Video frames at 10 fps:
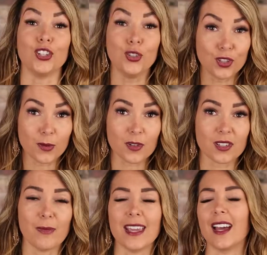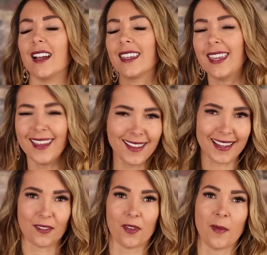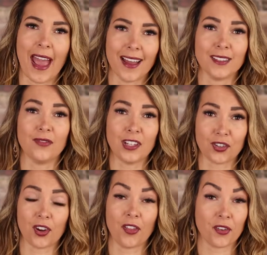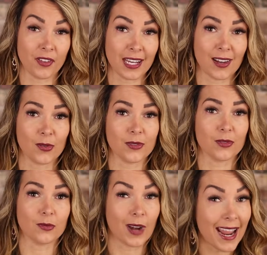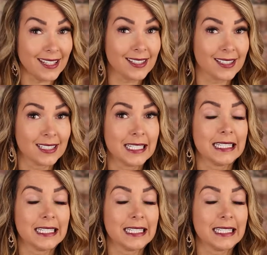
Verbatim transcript: YouTubers make a killing from ads featured on their videos, right?